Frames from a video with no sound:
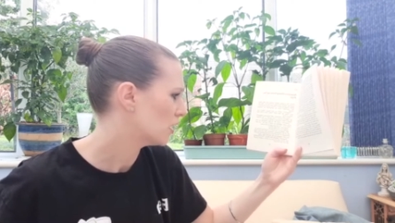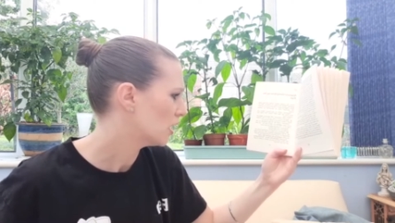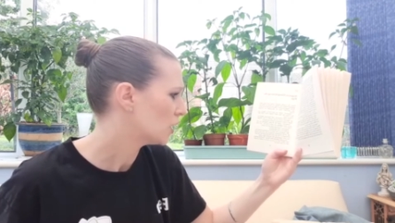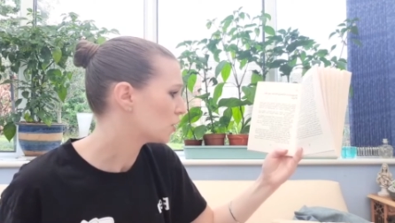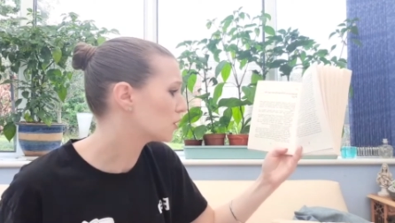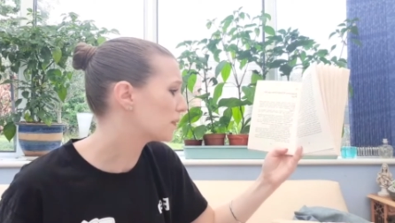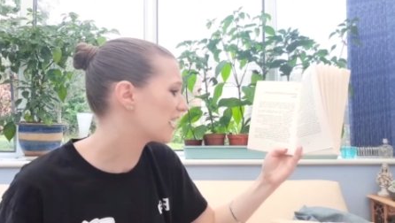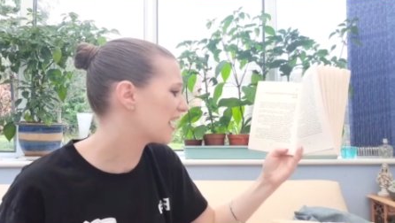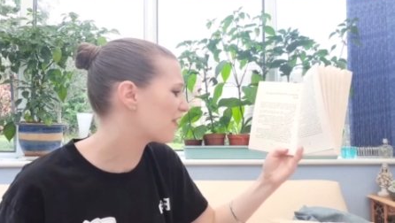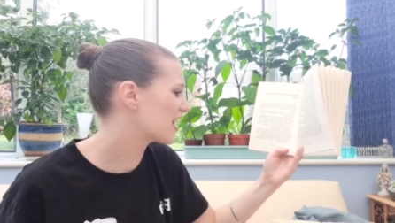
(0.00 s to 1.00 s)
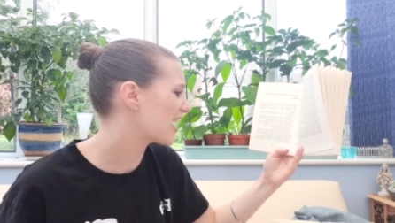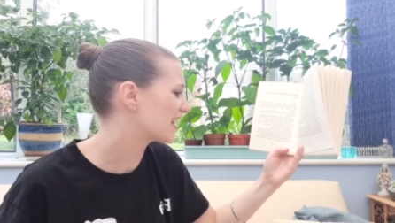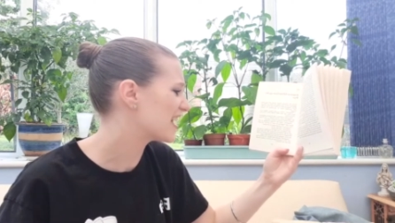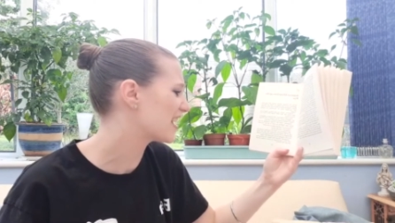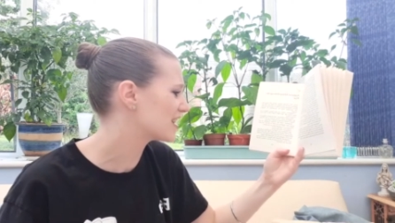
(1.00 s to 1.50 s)
"You'll be giving that
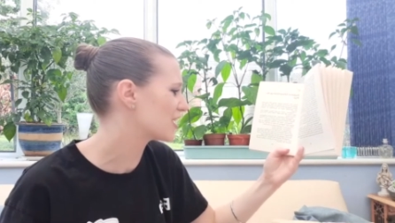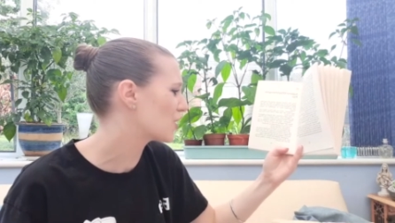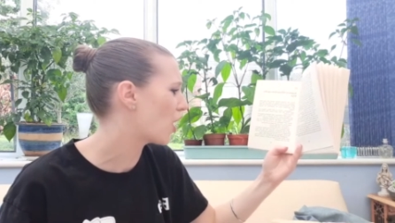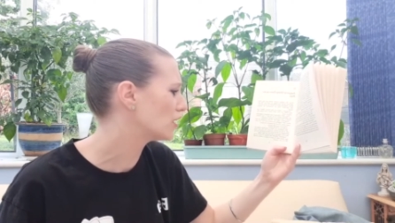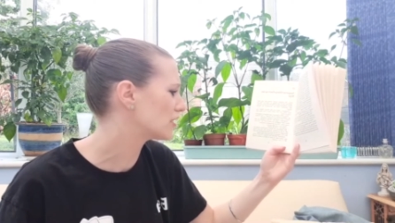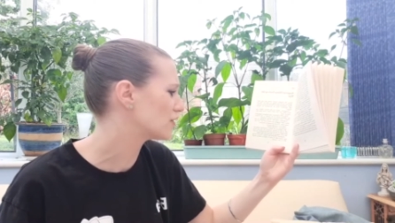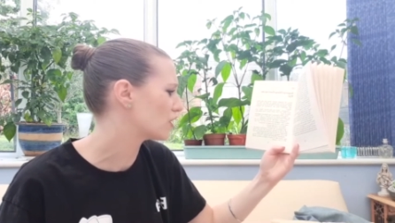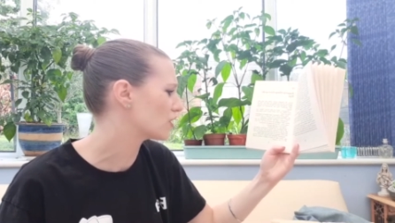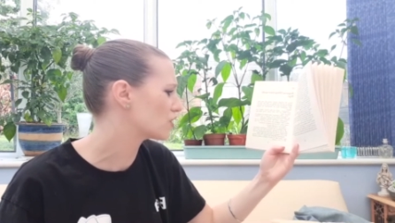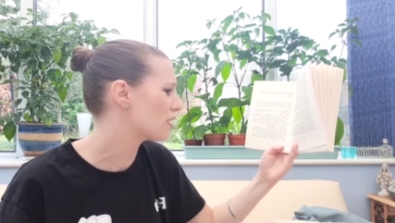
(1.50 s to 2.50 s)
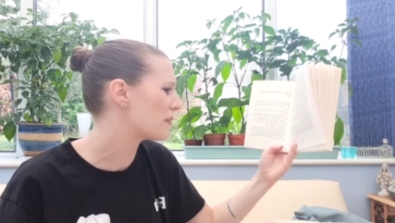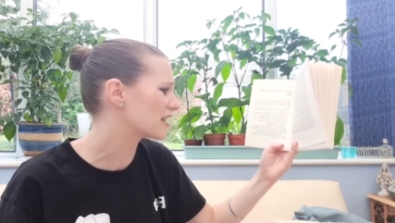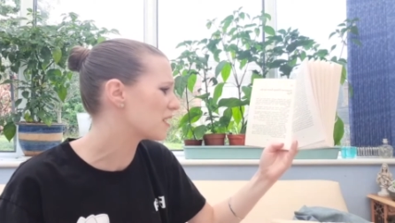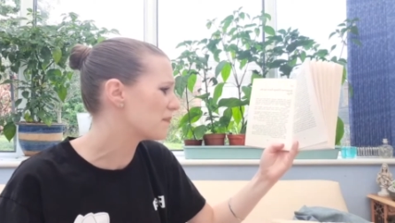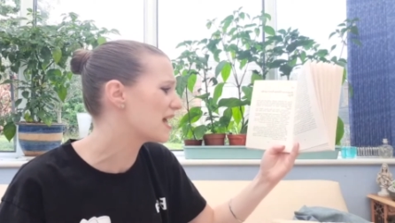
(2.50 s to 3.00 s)
nasty cold of yours to about
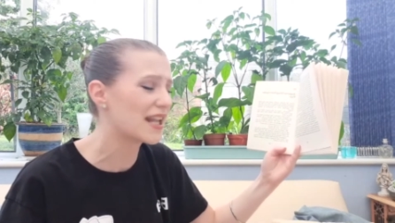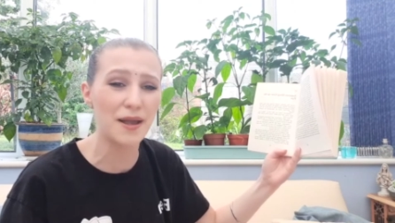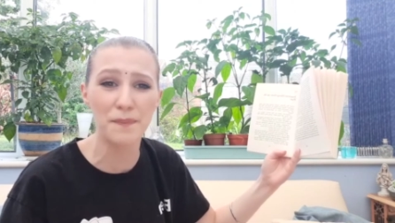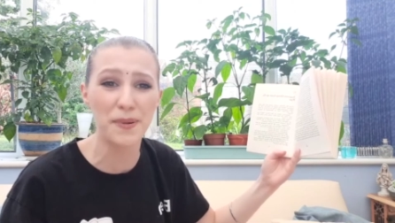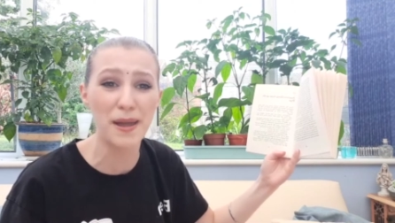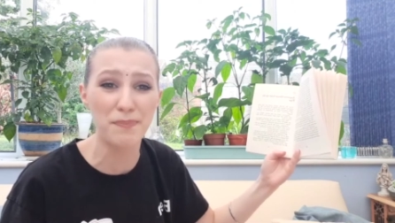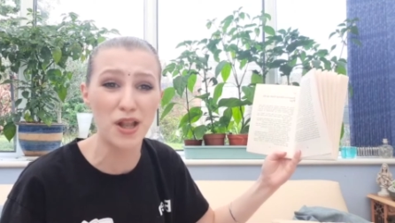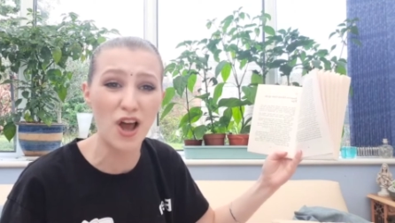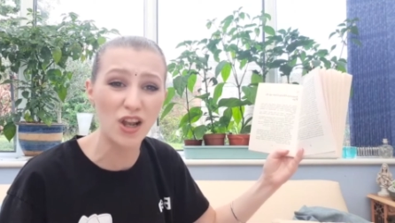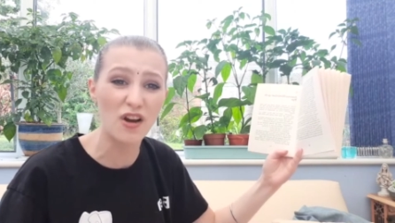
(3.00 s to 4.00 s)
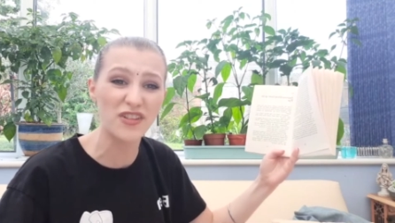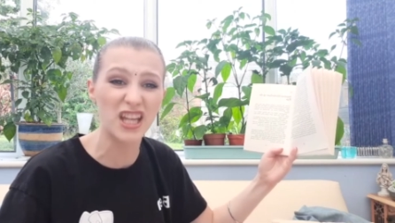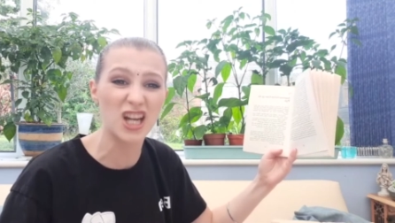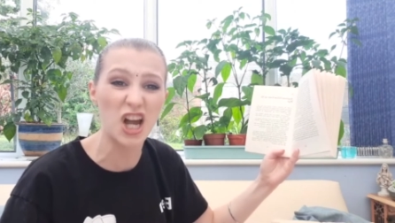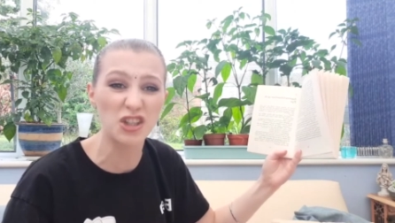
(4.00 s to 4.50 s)
1,000,000 people all over the
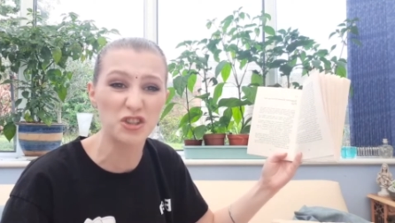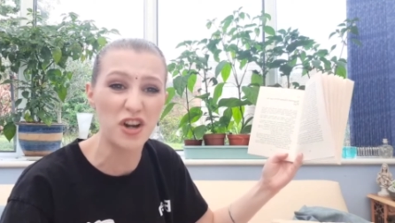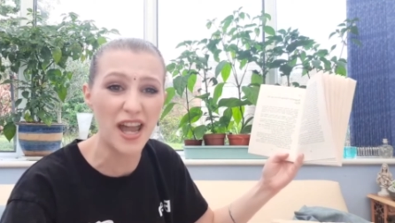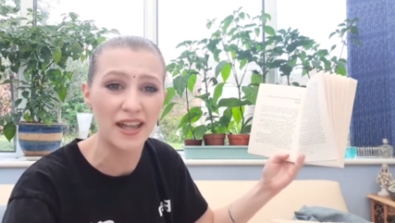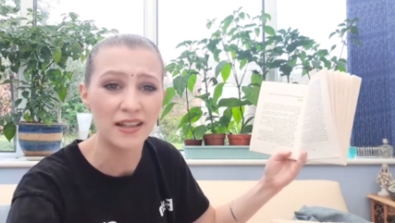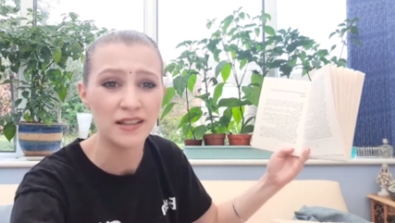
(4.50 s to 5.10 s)
country."